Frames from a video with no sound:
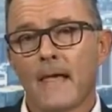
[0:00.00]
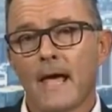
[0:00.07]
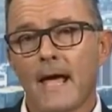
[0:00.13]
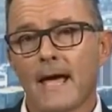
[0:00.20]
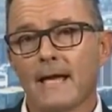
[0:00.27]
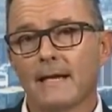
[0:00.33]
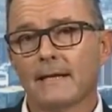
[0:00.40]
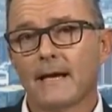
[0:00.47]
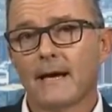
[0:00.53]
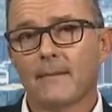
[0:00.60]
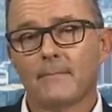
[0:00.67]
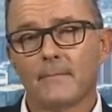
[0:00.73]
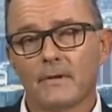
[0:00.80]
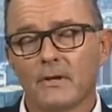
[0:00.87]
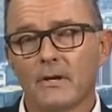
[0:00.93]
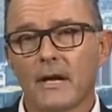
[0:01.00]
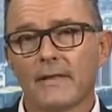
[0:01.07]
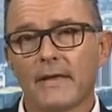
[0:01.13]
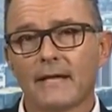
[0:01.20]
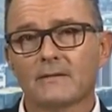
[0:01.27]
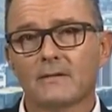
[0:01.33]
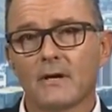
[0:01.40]
And,
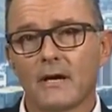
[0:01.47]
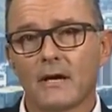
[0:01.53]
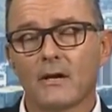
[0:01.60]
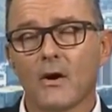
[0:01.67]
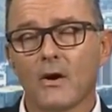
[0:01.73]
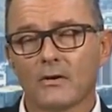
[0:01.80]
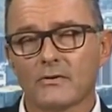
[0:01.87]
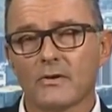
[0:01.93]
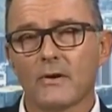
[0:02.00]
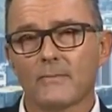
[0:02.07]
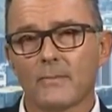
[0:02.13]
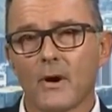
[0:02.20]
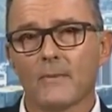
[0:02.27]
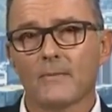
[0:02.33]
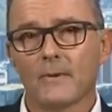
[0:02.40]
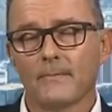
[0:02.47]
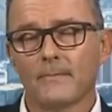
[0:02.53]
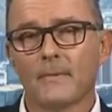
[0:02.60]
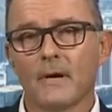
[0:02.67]
that's a long-term problem.